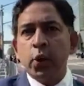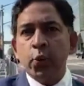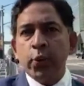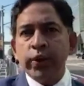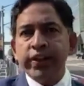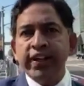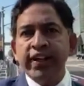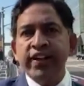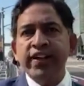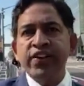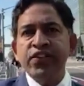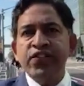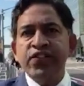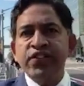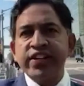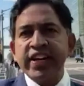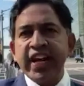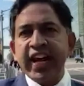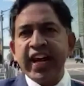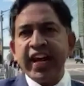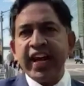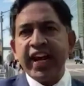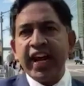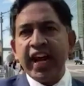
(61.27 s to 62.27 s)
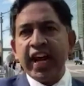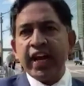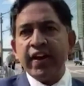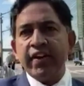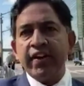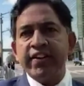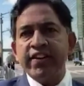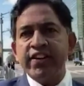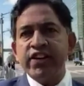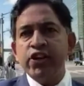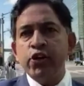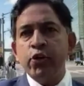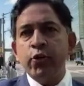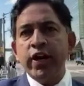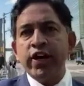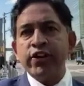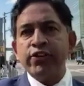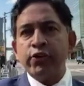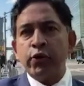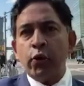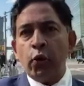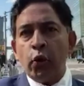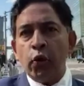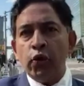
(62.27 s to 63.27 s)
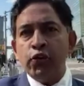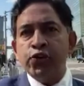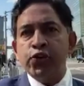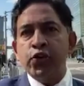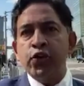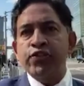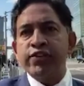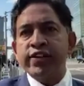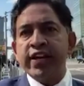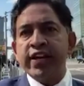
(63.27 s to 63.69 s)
within his stay here in the US also